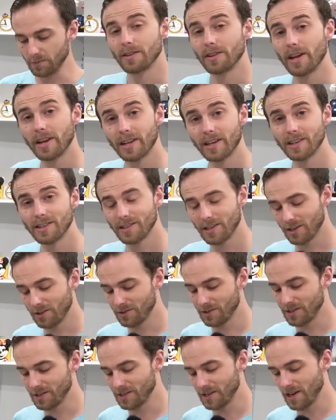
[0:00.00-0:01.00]
Then he
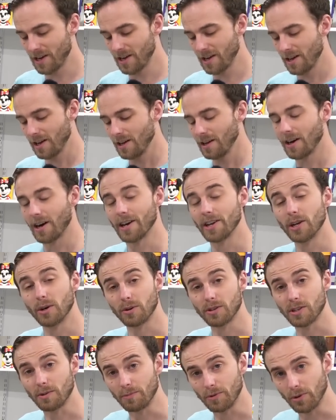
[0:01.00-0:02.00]
continues to say, I know
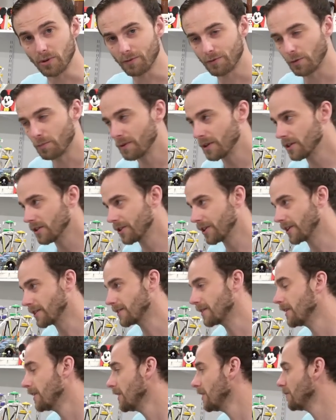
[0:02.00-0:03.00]
it's a beautiful
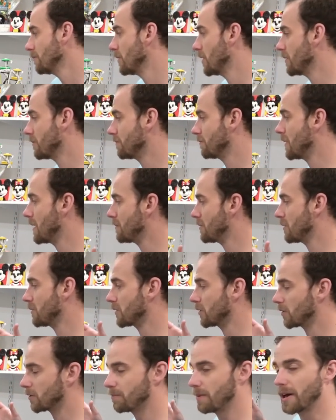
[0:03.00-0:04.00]
building, but maybe it
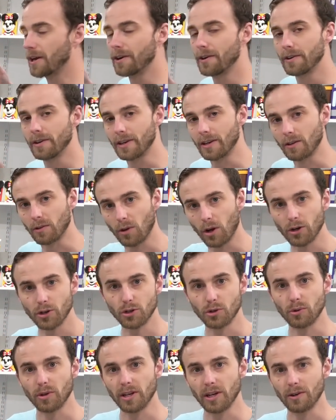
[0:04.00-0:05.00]
would look better in a
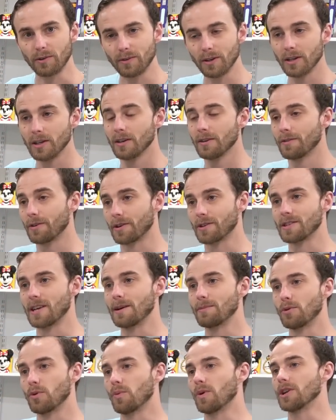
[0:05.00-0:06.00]
larger layout, for
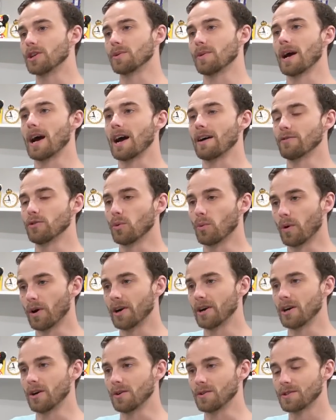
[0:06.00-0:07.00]
example, when you have the
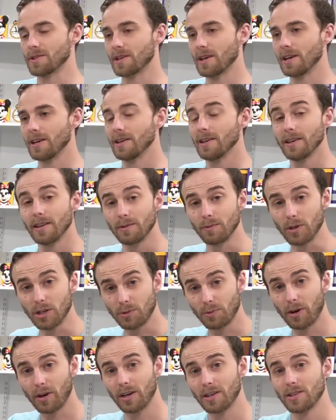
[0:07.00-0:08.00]
warehouse,
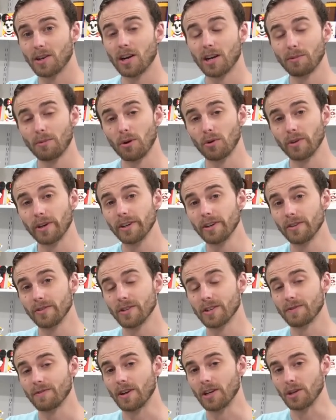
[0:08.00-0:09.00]
which we're gonna talk about later in
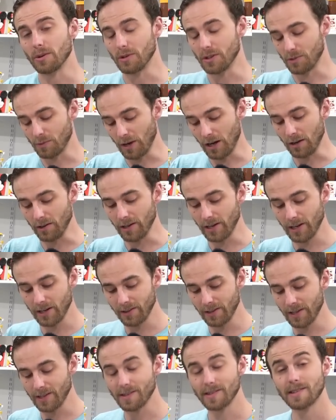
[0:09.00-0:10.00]
this video as well.
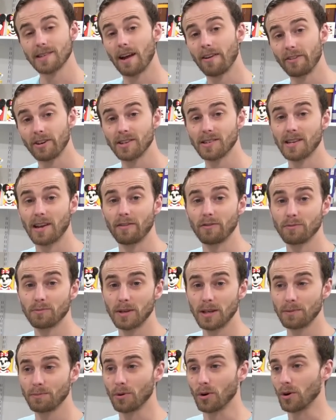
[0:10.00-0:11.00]
And then 77
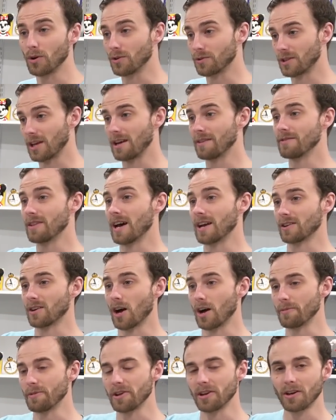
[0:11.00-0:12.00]
people gave that
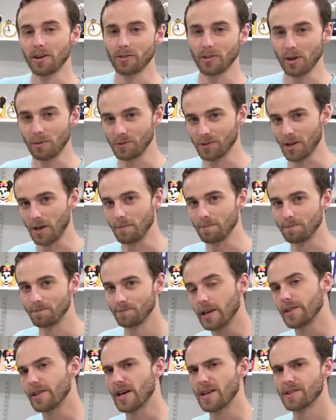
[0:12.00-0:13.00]
comment a thumbs up.
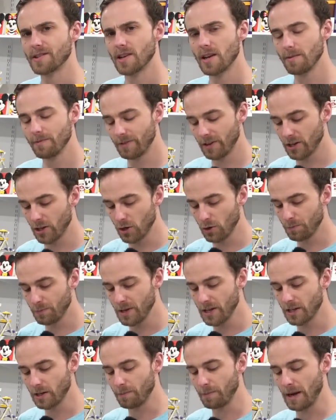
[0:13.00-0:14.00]
In that same video,
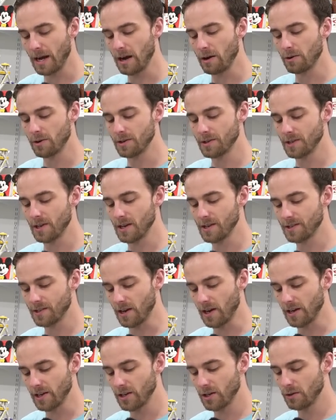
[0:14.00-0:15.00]
Pika Power says,
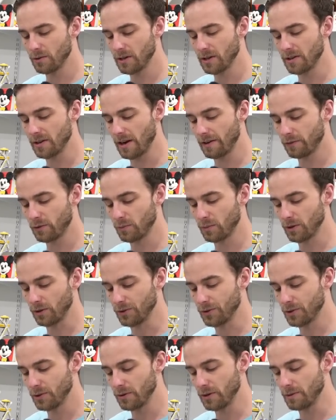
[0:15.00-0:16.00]
I know he never will
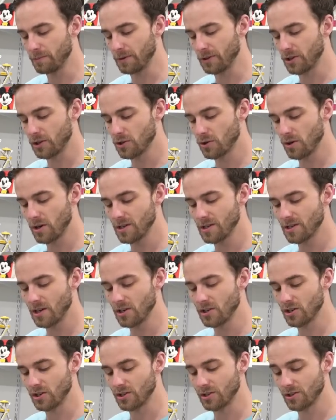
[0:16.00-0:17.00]
do it, but the train
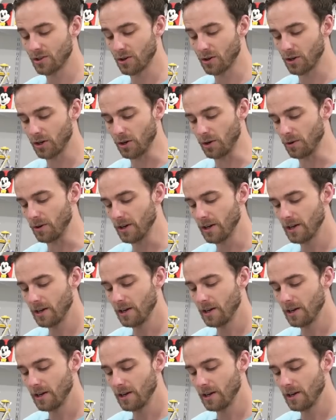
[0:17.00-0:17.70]
station should go.